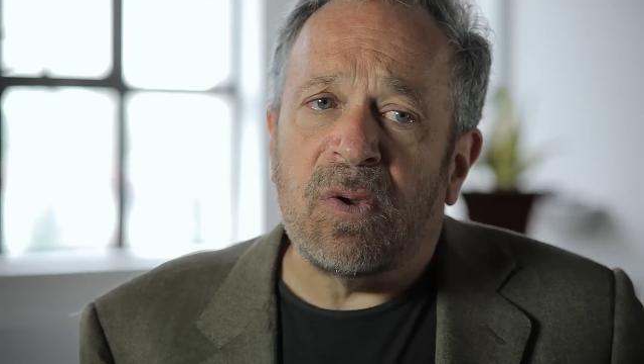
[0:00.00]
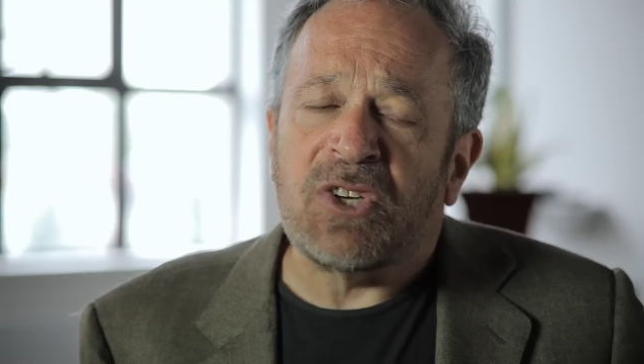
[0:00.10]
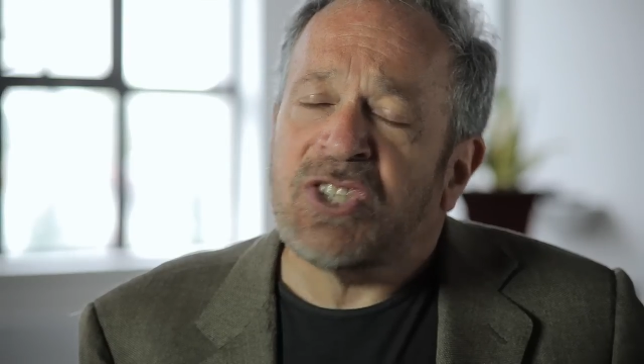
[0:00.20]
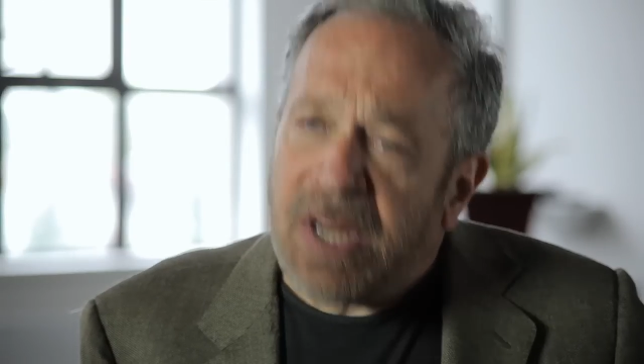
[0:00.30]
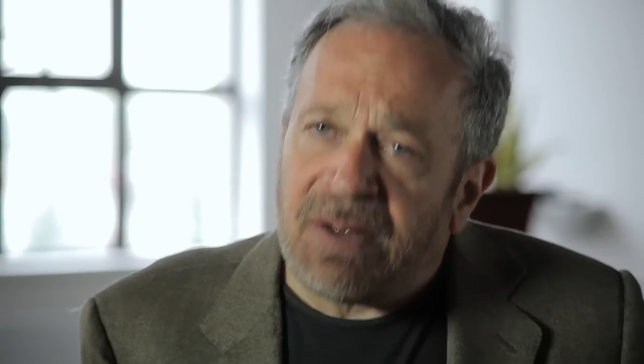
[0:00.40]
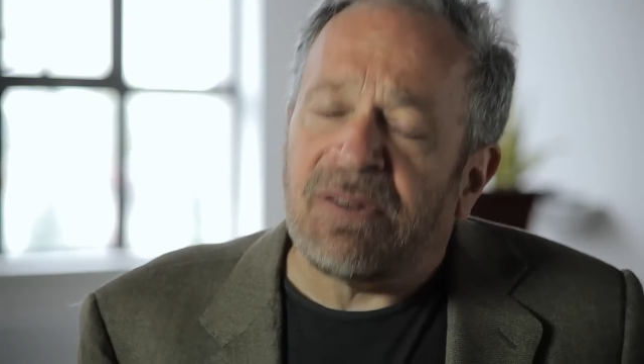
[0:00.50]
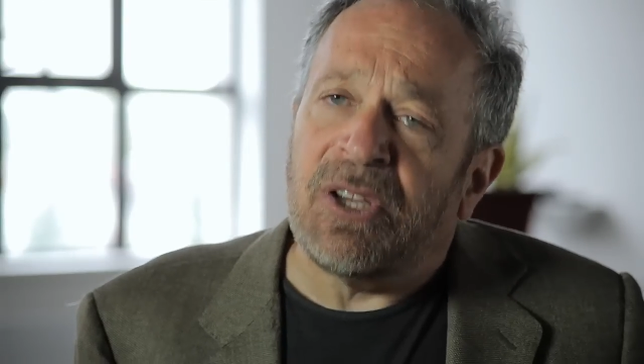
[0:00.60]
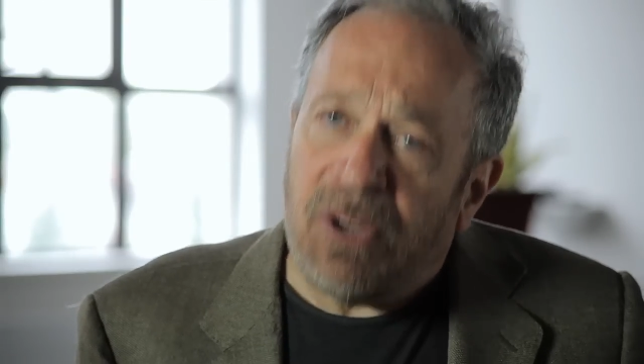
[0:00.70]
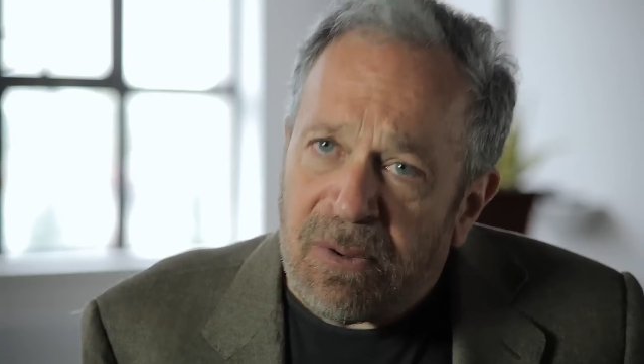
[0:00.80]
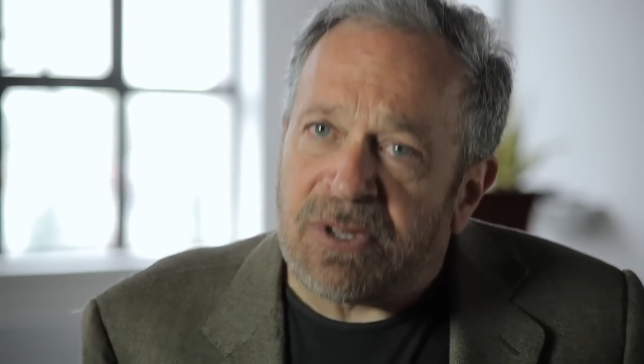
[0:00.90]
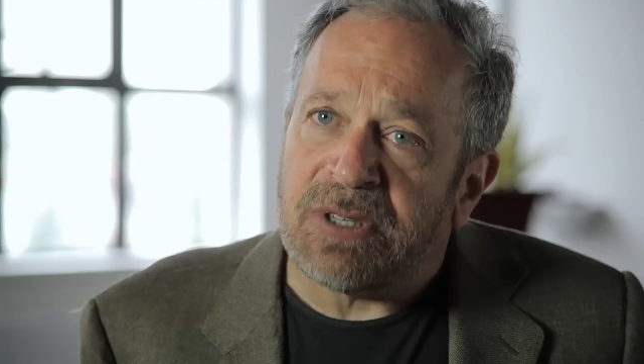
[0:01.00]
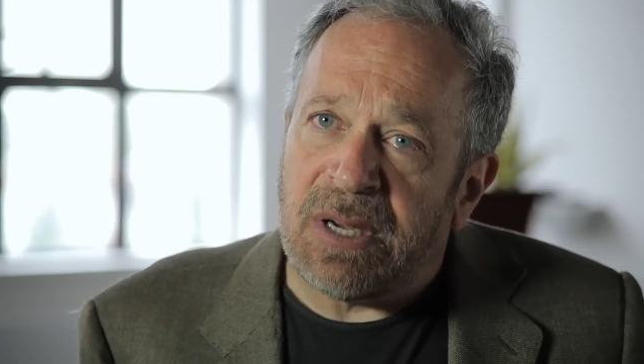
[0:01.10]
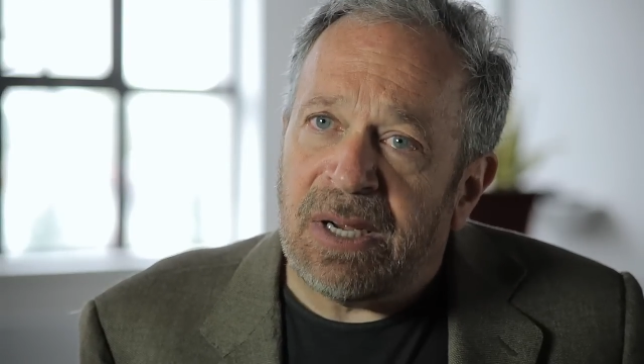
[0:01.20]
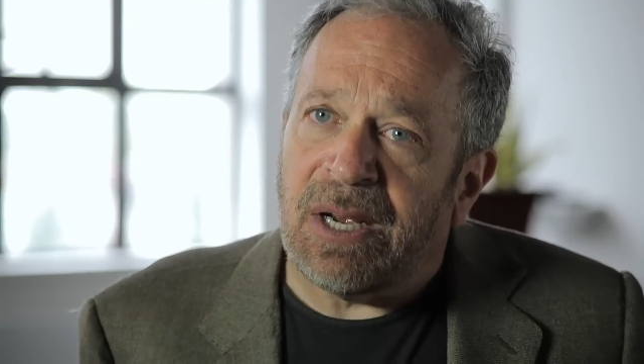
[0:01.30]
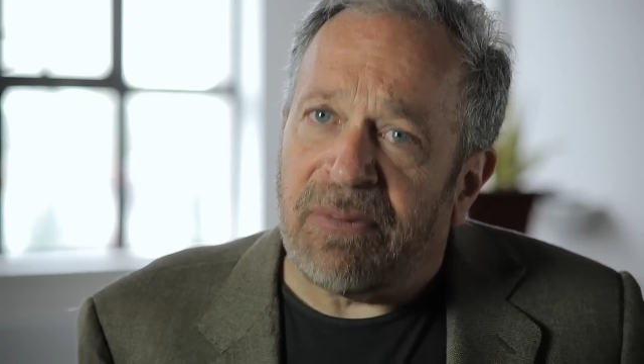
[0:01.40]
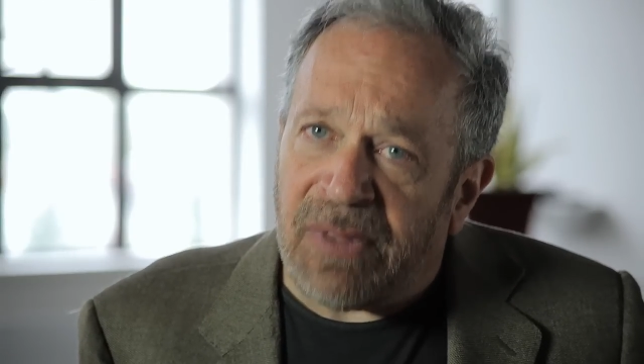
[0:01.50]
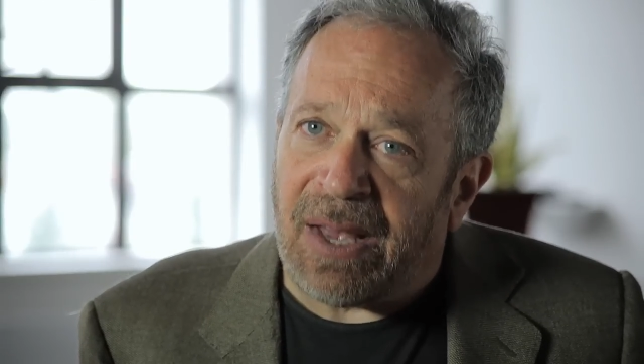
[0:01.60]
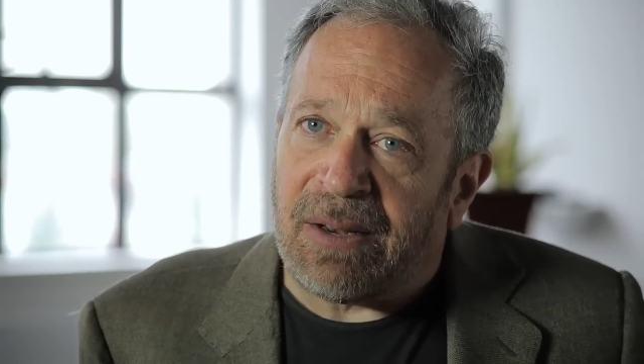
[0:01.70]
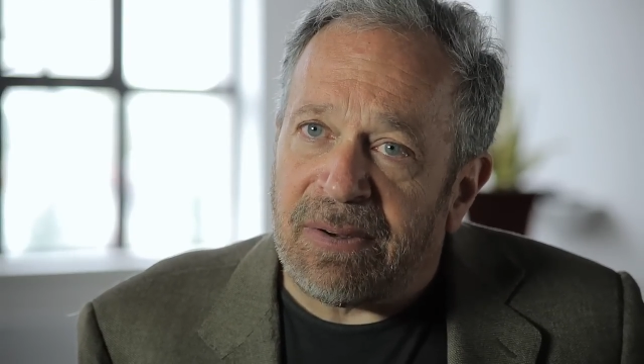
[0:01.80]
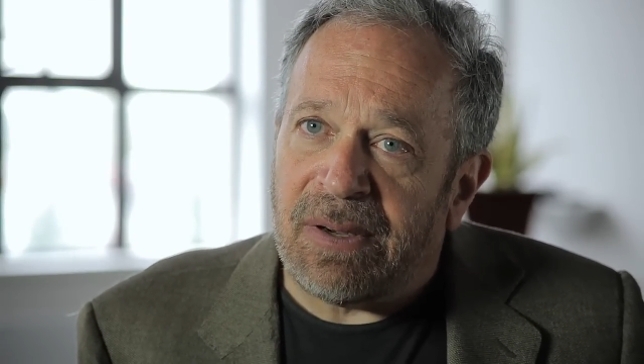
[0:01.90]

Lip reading: cynical use of that